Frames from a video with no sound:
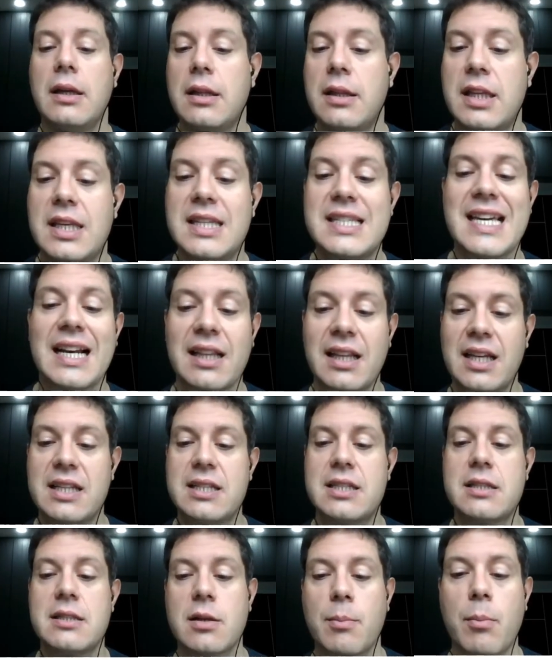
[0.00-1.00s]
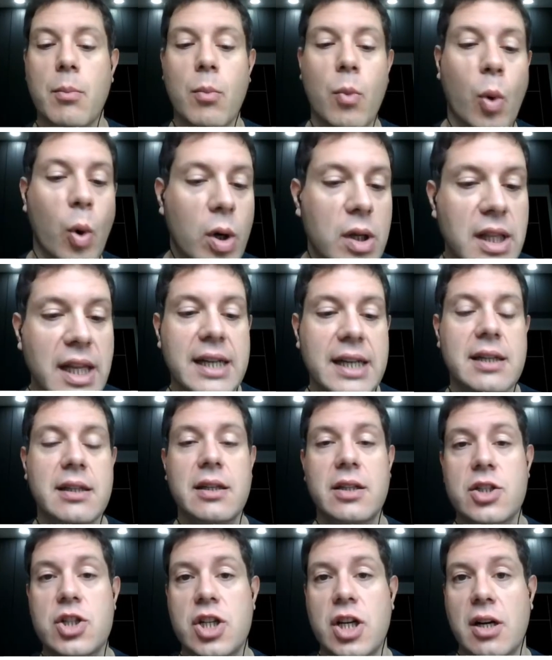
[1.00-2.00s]
these adolescents are more likely
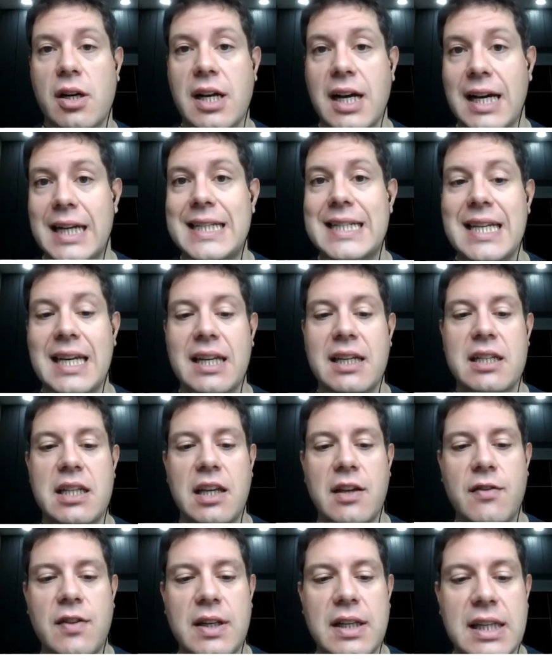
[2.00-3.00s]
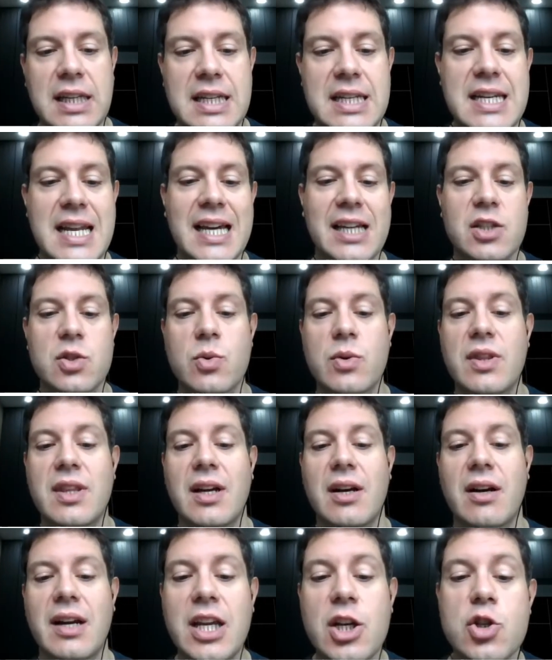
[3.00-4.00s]
to share content if it connects with
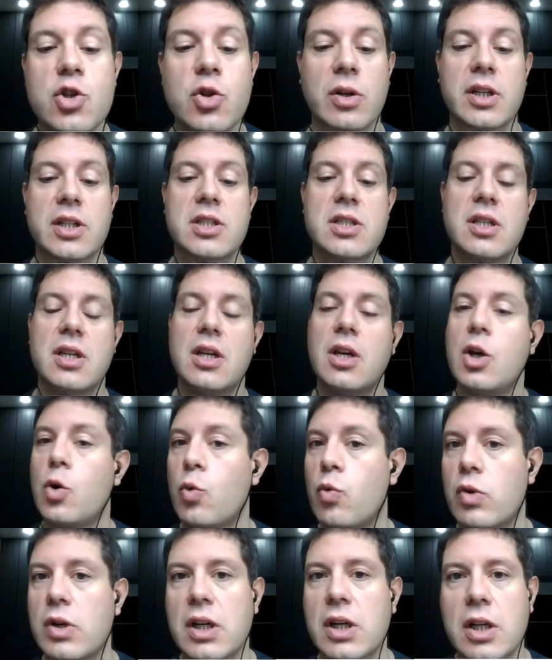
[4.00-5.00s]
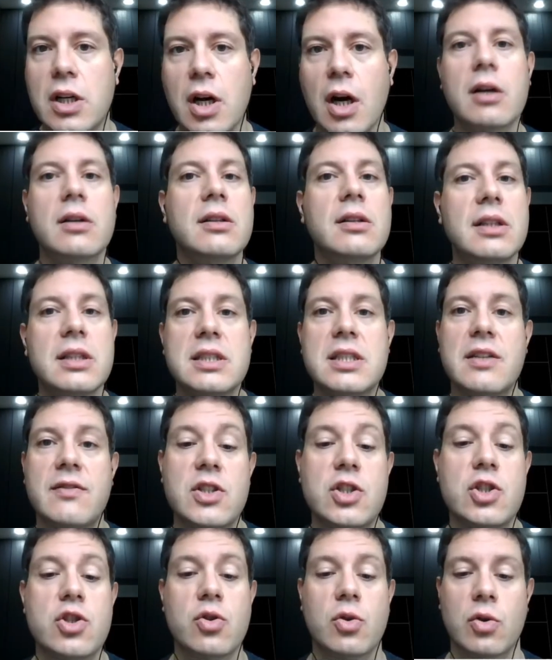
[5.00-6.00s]
their interests, regardless of
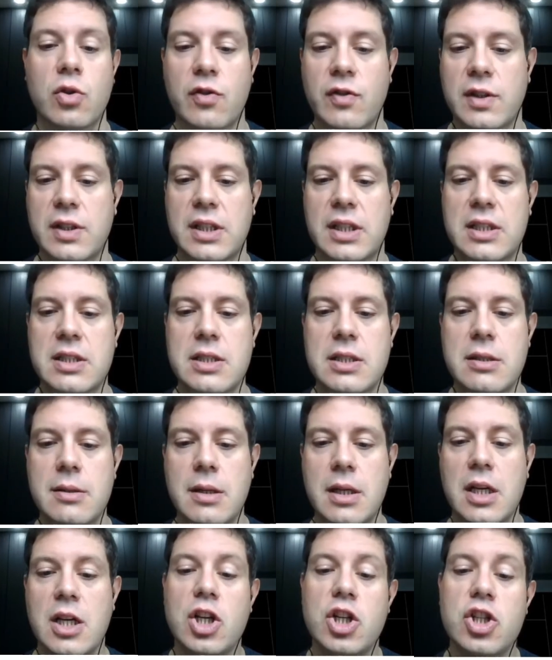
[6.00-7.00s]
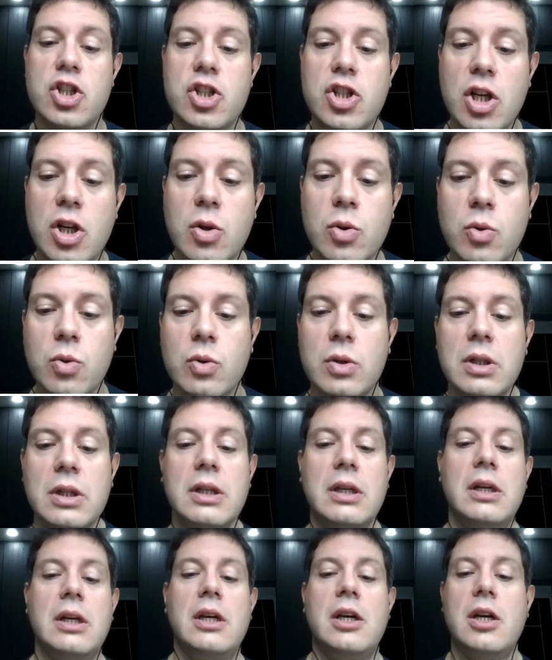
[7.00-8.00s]
its truthfulness. Two,
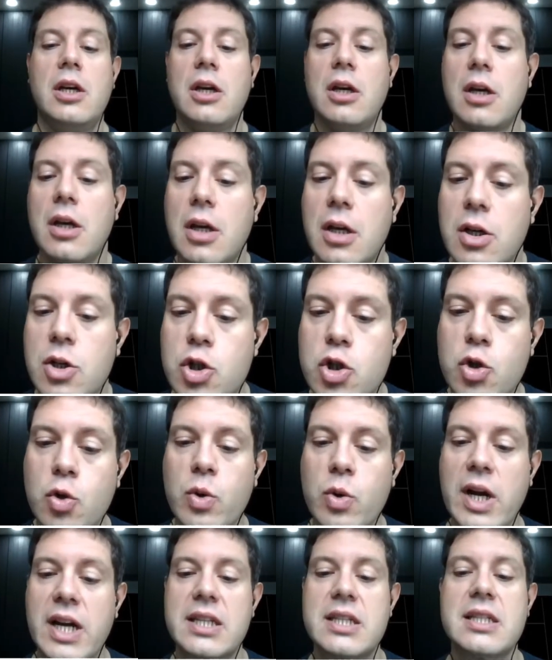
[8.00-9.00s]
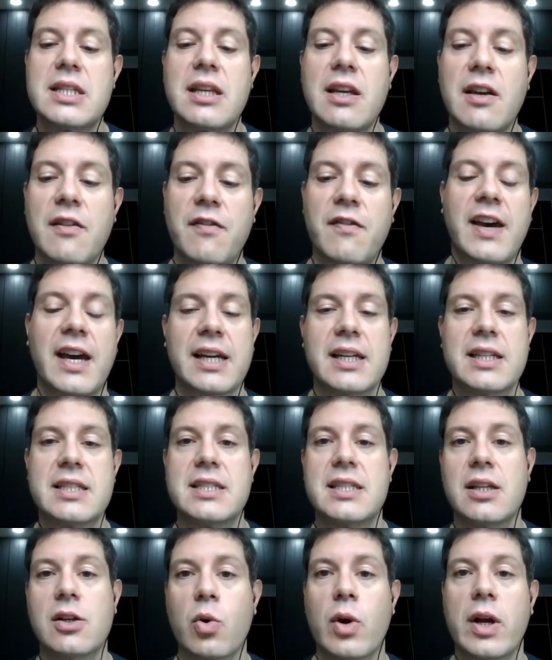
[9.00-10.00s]
trust affects
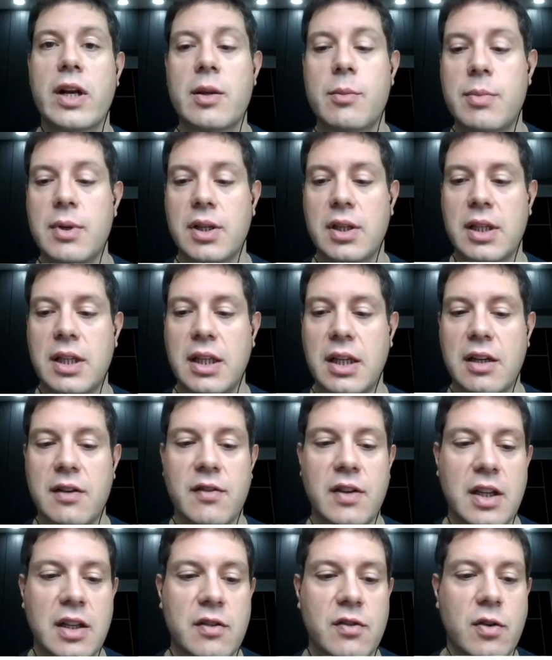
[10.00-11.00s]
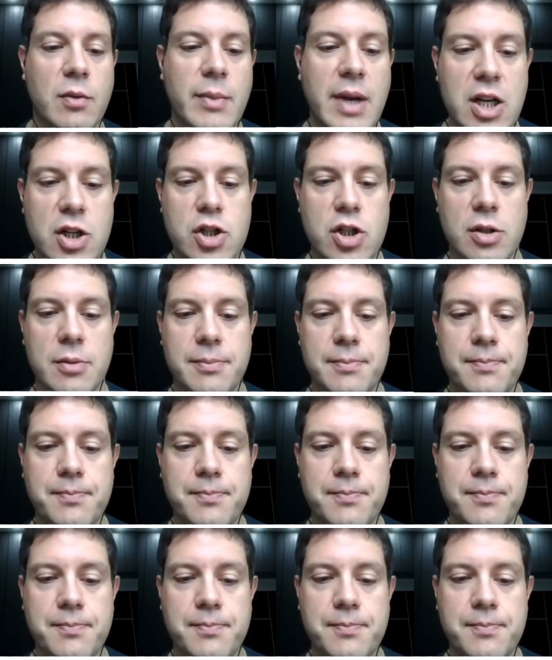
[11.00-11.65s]
the credibility of information.